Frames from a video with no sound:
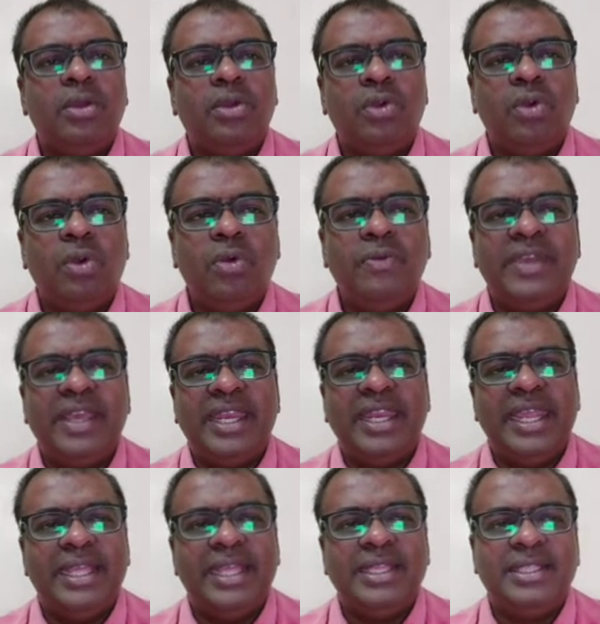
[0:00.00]

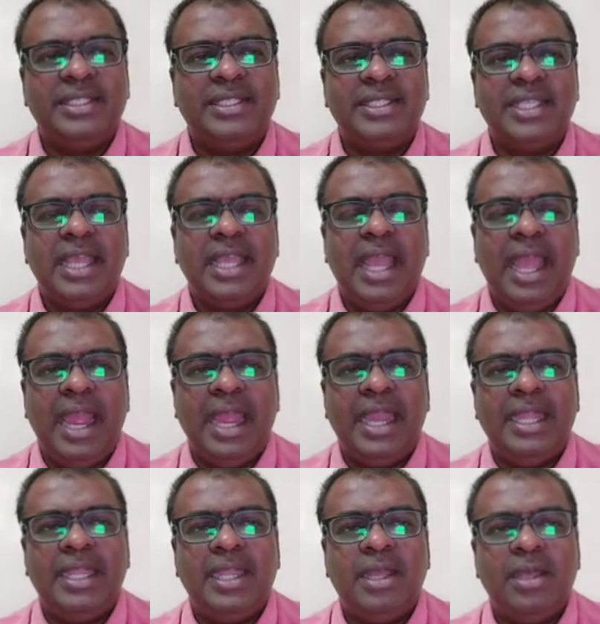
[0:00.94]
covariance
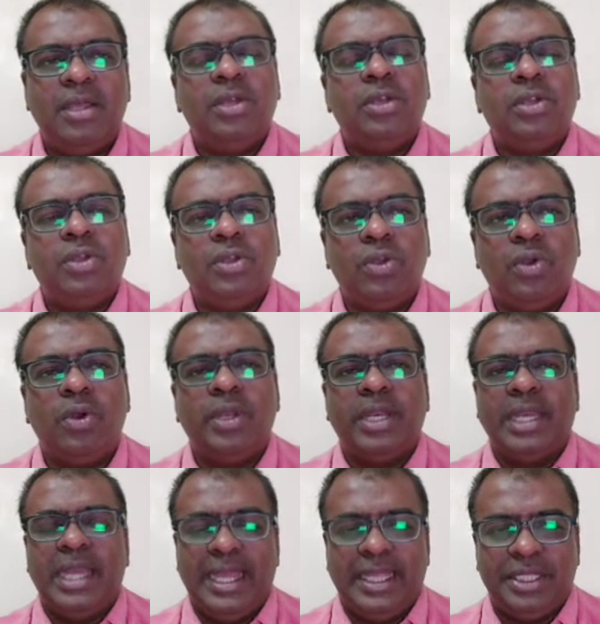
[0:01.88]
and
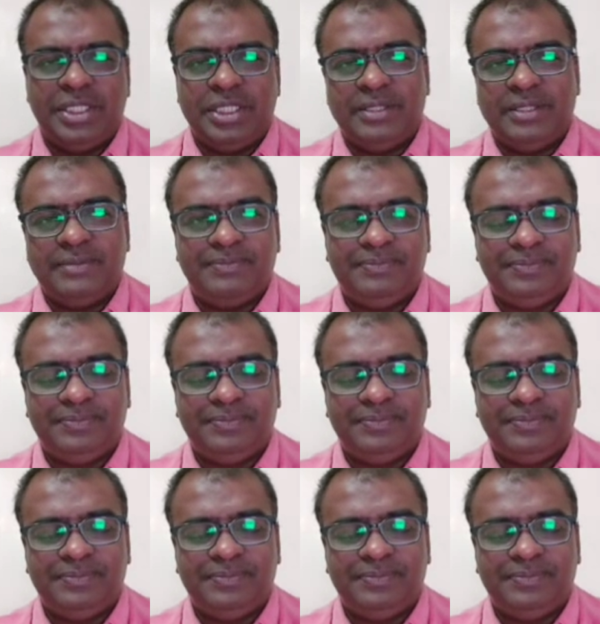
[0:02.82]
correlation.